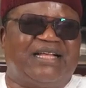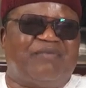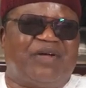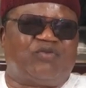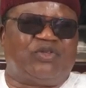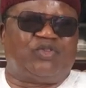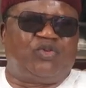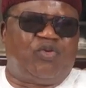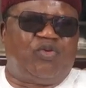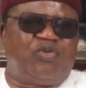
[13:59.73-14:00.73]
and they came
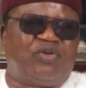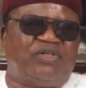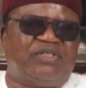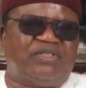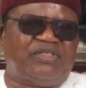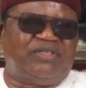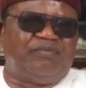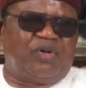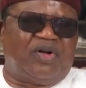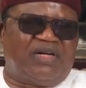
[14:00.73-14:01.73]
out with two
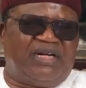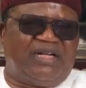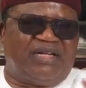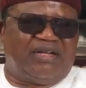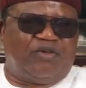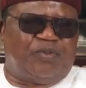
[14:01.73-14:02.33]
broad